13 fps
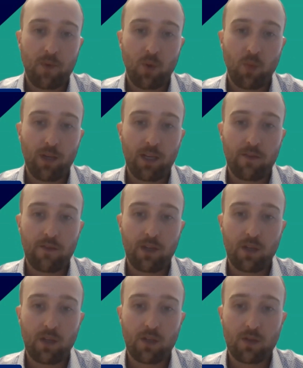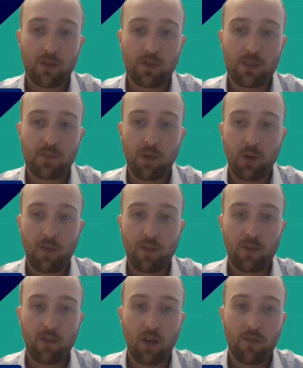we've used both
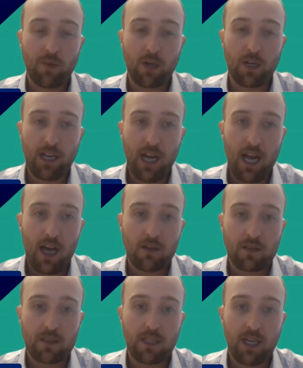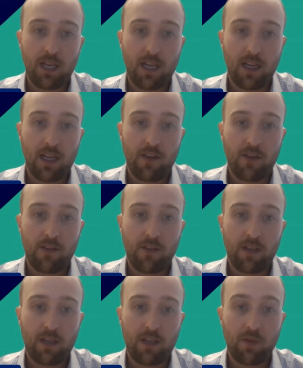the software in-house and
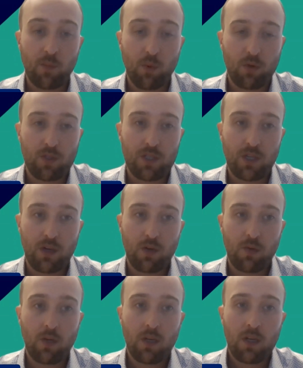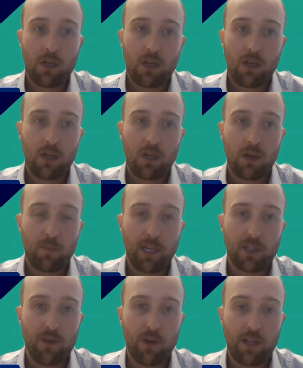even more so
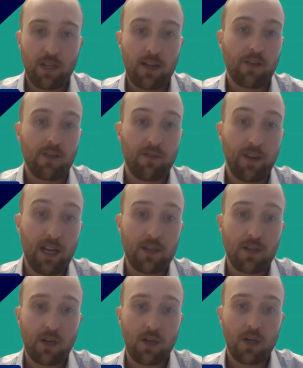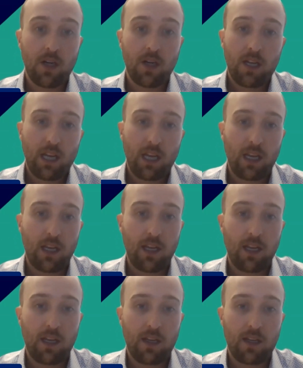Page Vault as a vendor
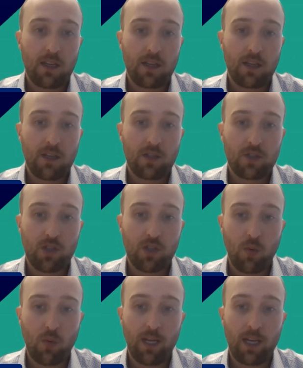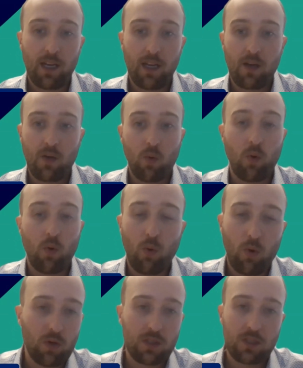in showing
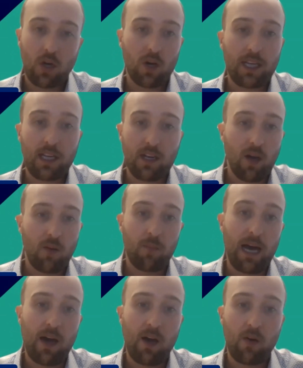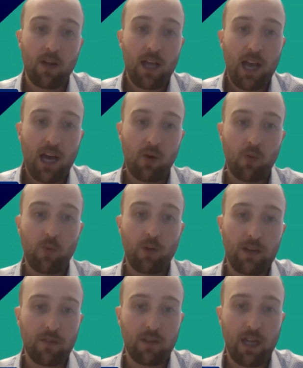or talking about how
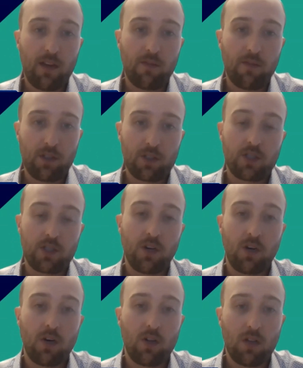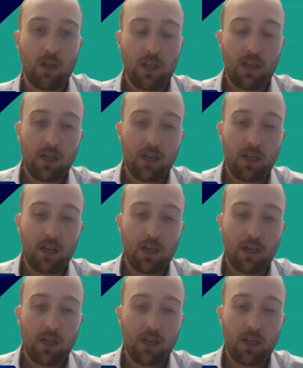we've leveraged y'all